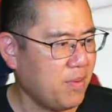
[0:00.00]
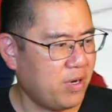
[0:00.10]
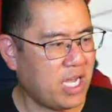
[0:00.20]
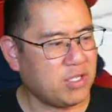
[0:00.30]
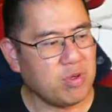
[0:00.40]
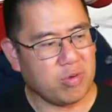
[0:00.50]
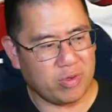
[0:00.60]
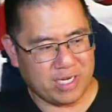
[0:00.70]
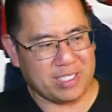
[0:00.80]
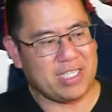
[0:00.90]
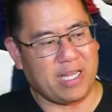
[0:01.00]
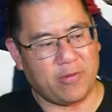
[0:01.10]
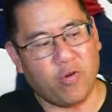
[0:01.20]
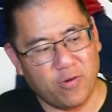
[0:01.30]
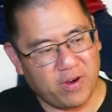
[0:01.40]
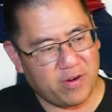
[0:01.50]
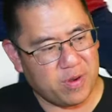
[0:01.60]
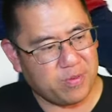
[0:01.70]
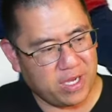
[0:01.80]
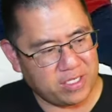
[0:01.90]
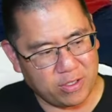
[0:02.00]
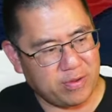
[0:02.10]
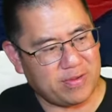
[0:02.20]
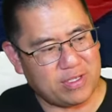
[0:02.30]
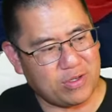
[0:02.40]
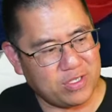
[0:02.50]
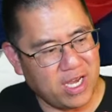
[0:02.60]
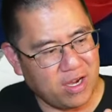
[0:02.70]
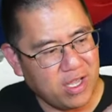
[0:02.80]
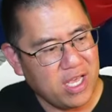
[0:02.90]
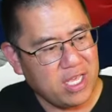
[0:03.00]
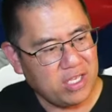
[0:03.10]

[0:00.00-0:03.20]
But as we, we're going to see like four or five replays, I don't have to slow it down.